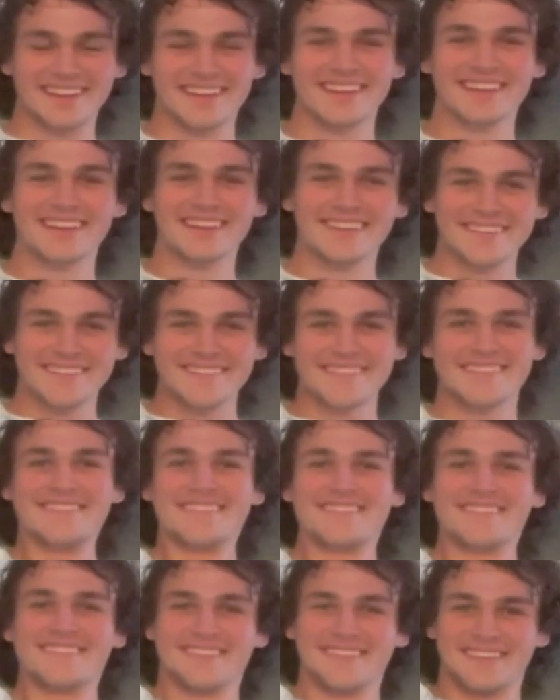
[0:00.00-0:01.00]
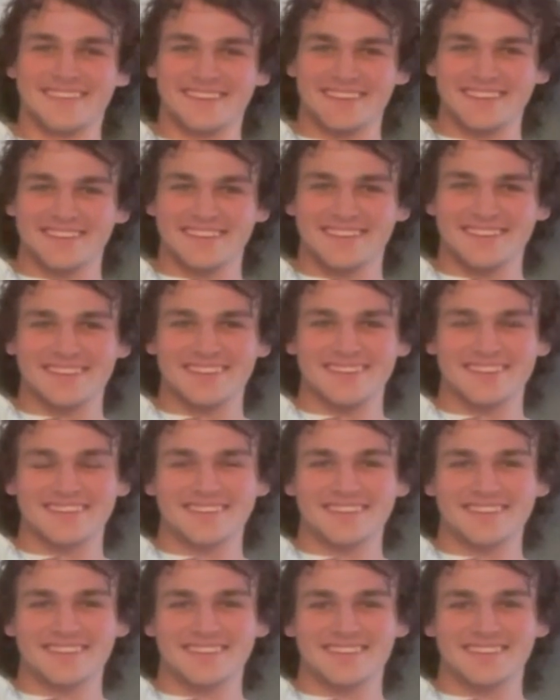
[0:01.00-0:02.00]

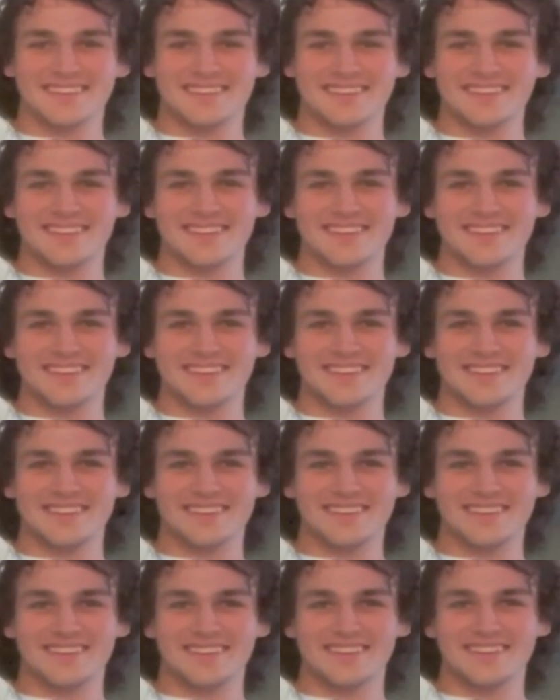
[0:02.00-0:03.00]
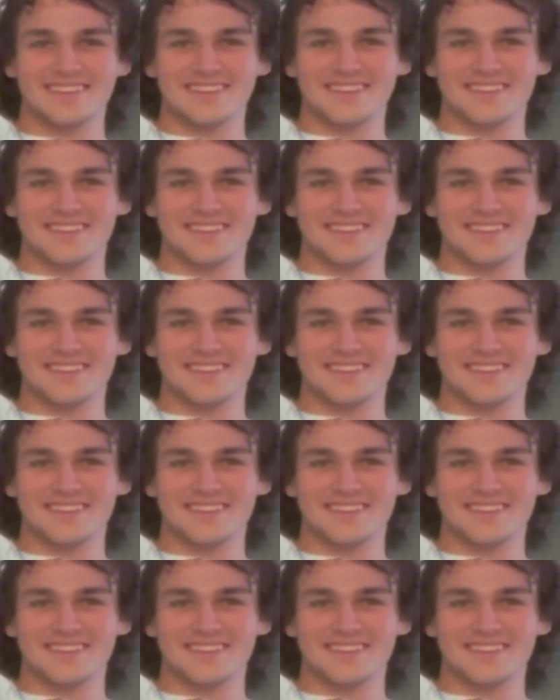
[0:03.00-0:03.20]
(silent)